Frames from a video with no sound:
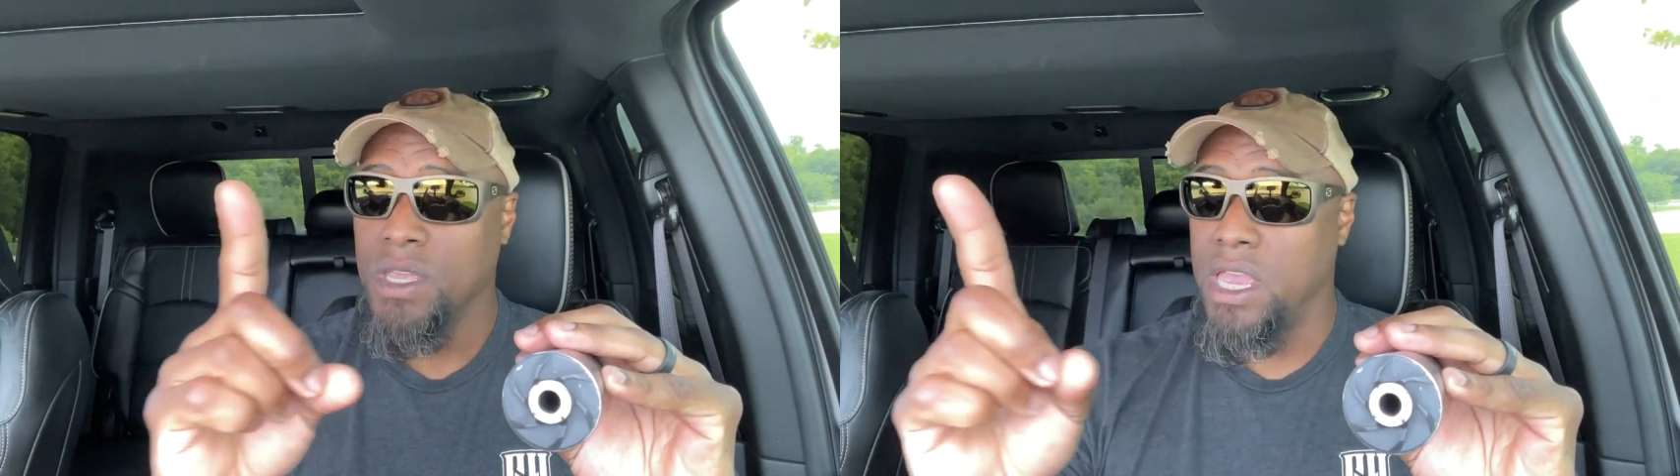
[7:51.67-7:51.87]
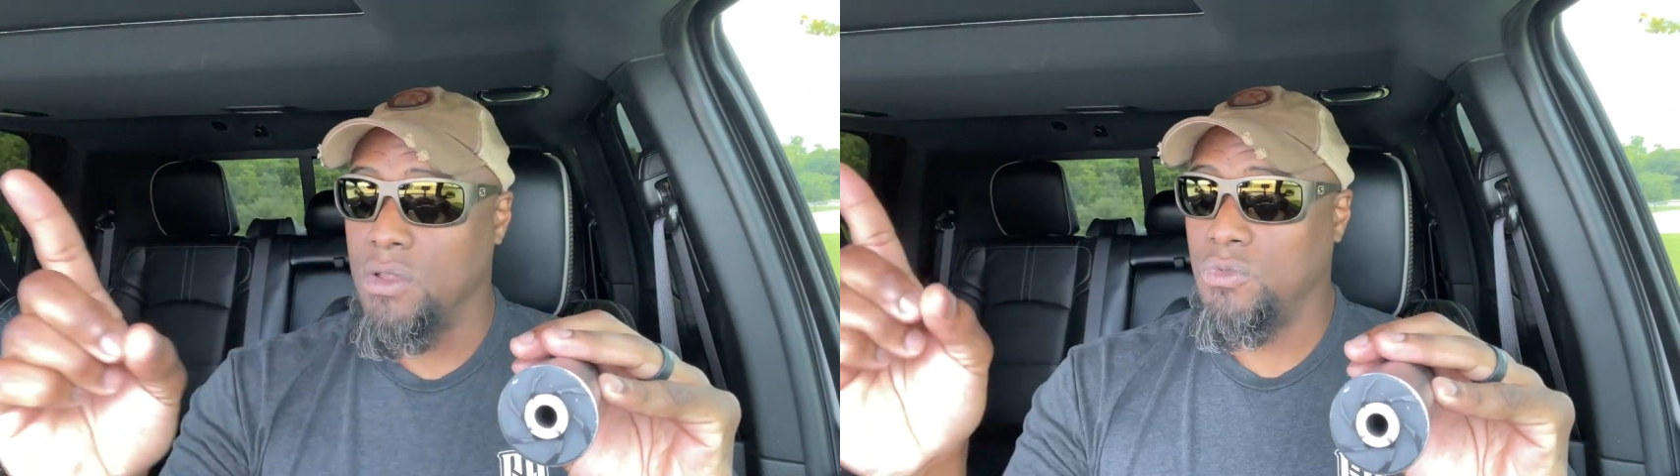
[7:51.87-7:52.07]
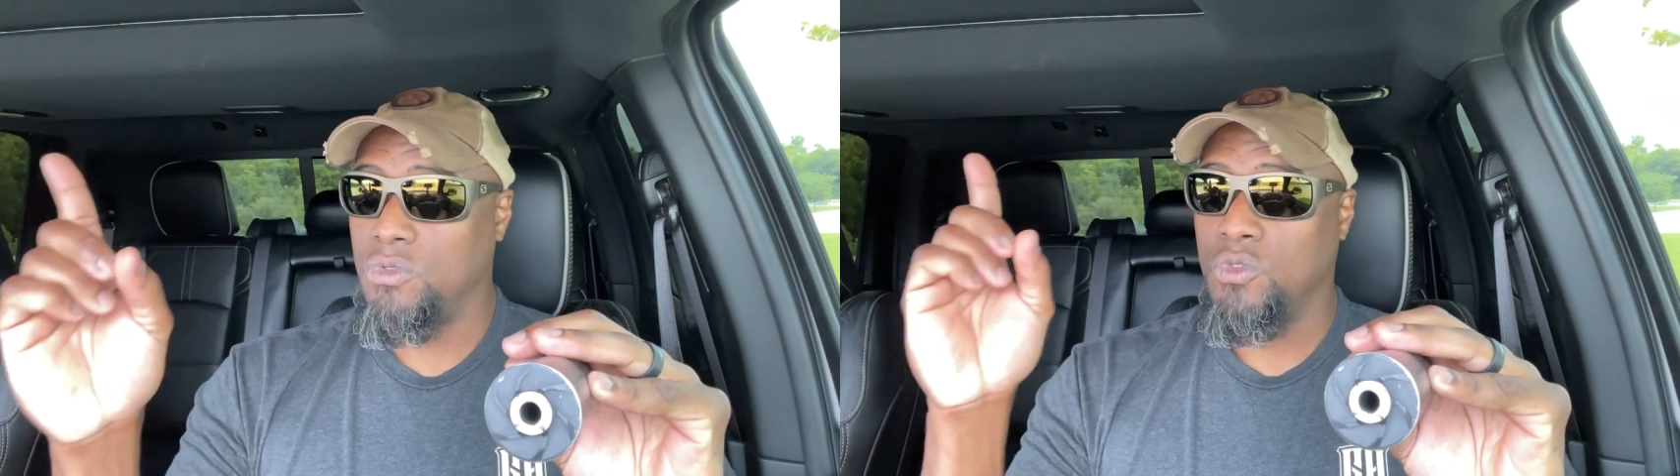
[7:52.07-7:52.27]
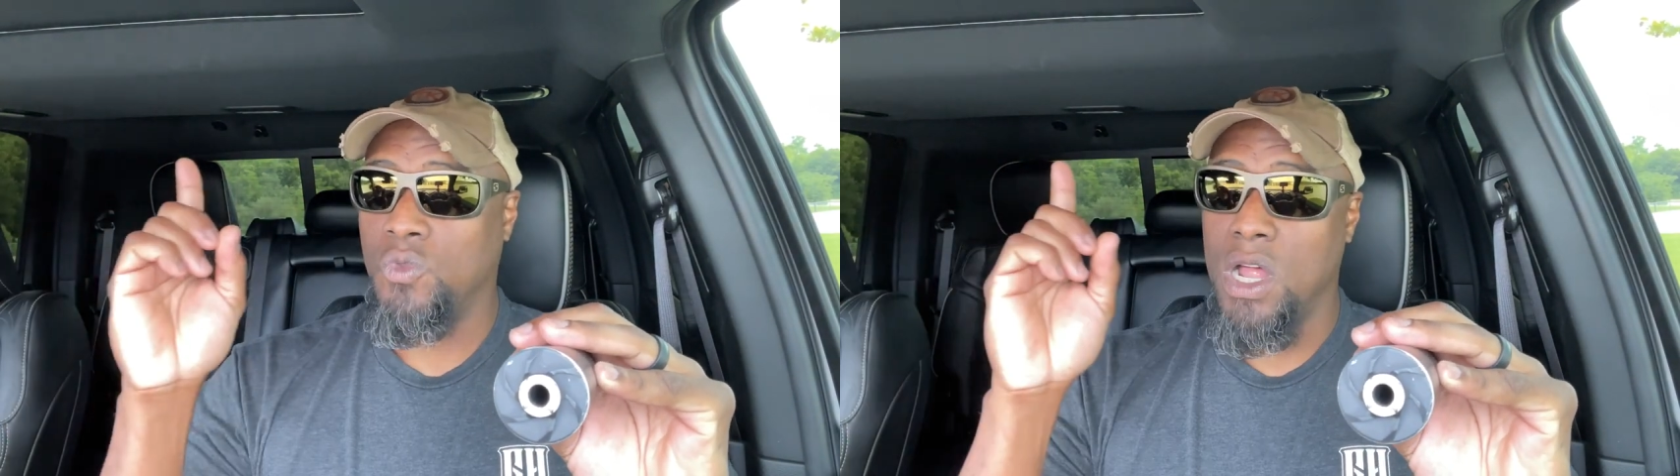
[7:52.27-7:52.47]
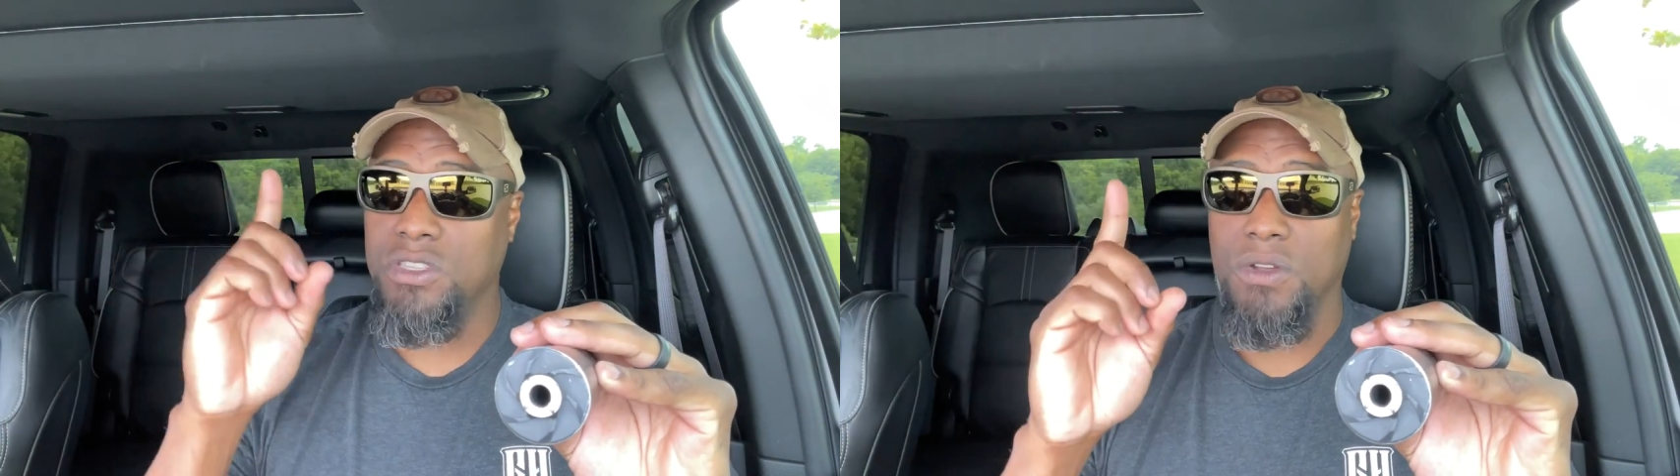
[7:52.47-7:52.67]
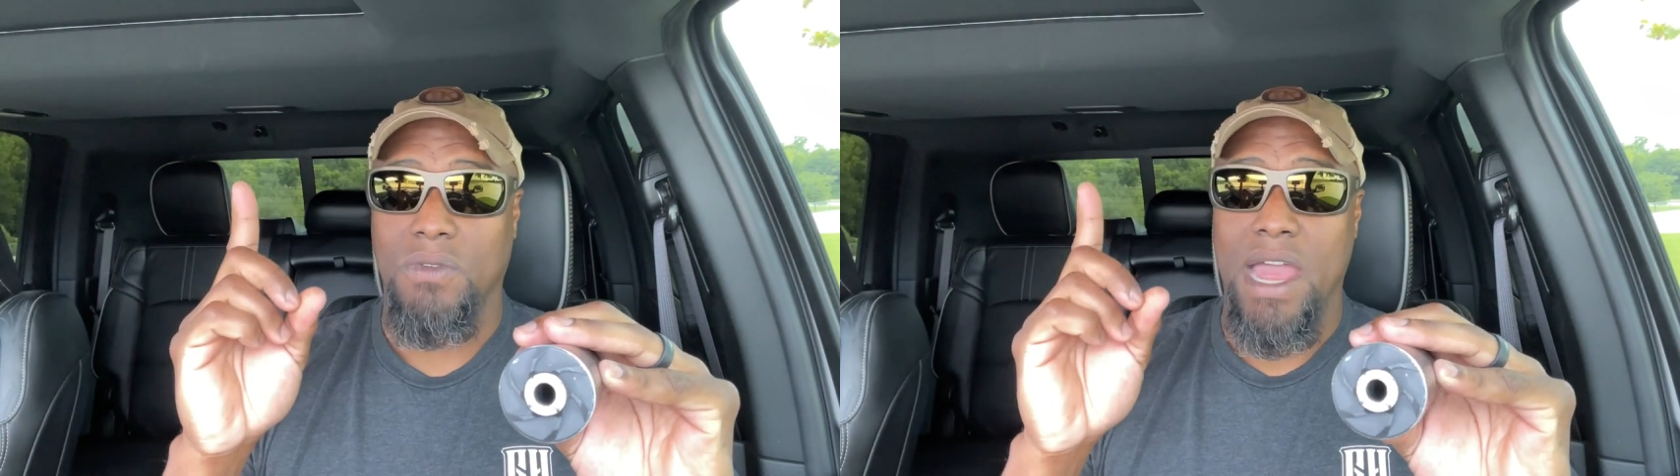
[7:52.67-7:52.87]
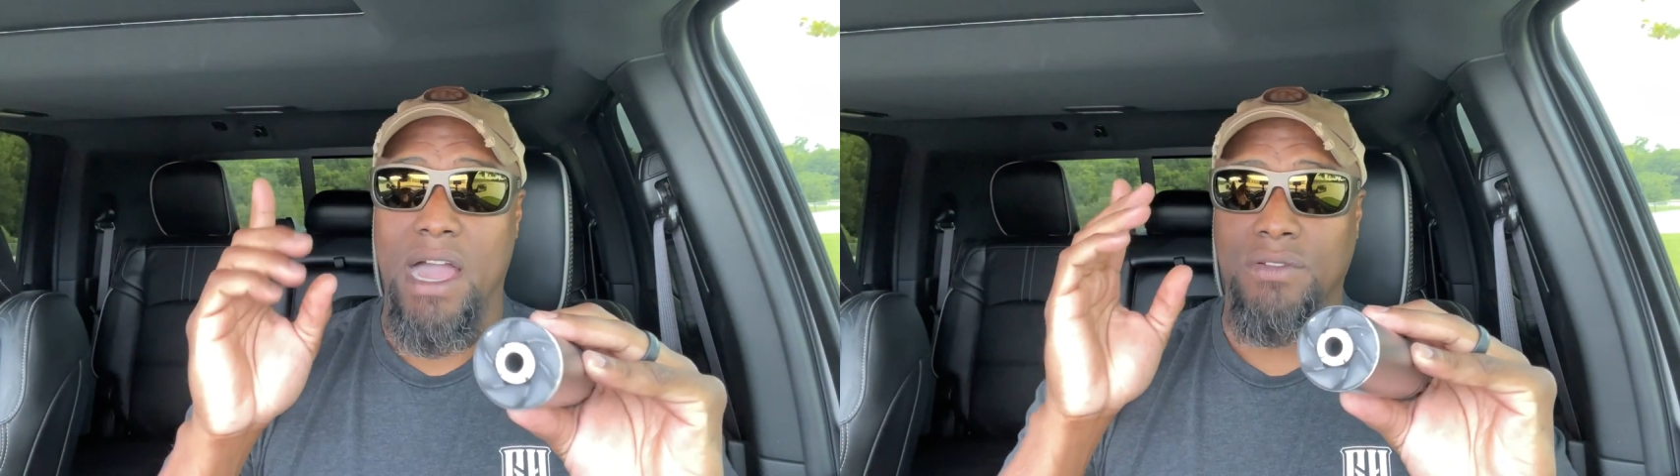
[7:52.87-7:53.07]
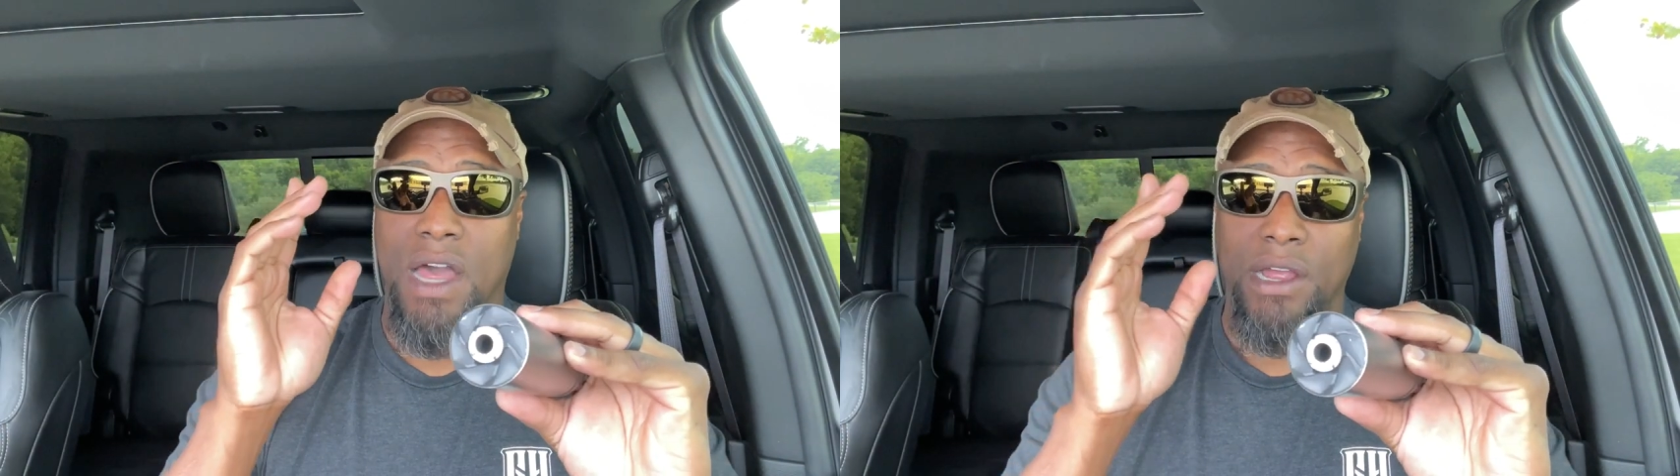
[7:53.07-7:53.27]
He runs around.